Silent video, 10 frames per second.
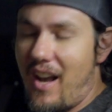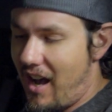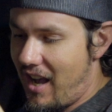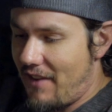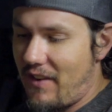
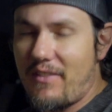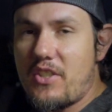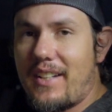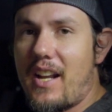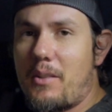Uh, if you haven't
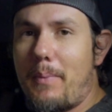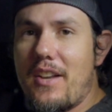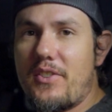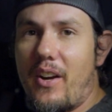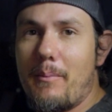checked out the
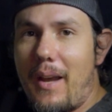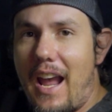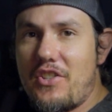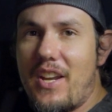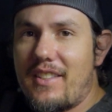Patreon
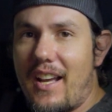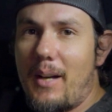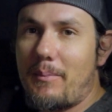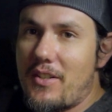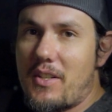page, hit that
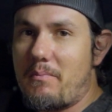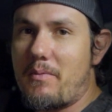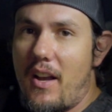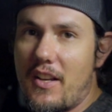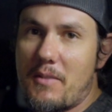up. There's some
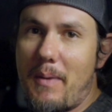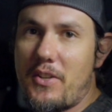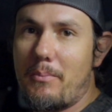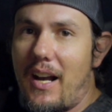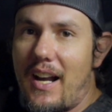uh,
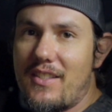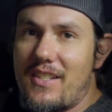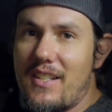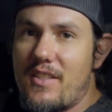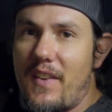special
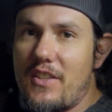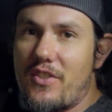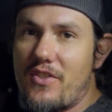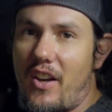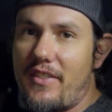behind-the-scenes
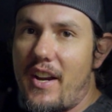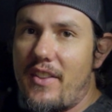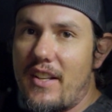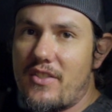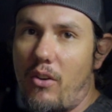features on there
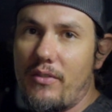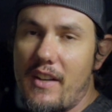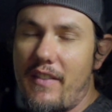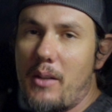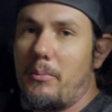that's only
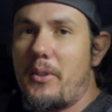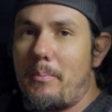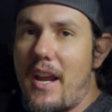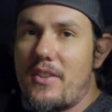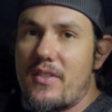available to
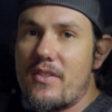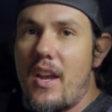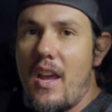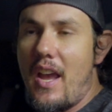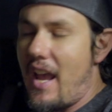patrons.
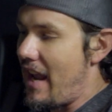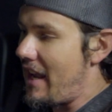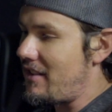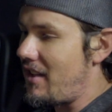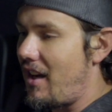
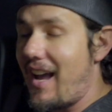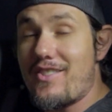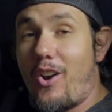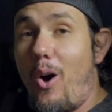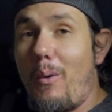And uh,
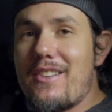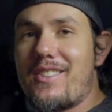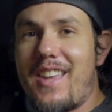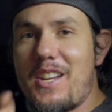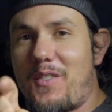as always,
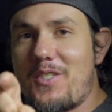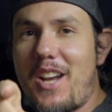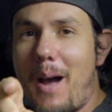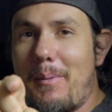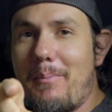thanks for
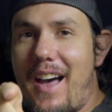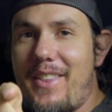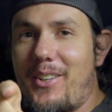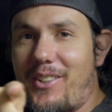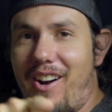stopping by
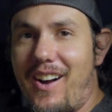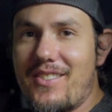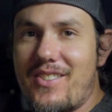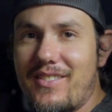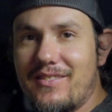the garage.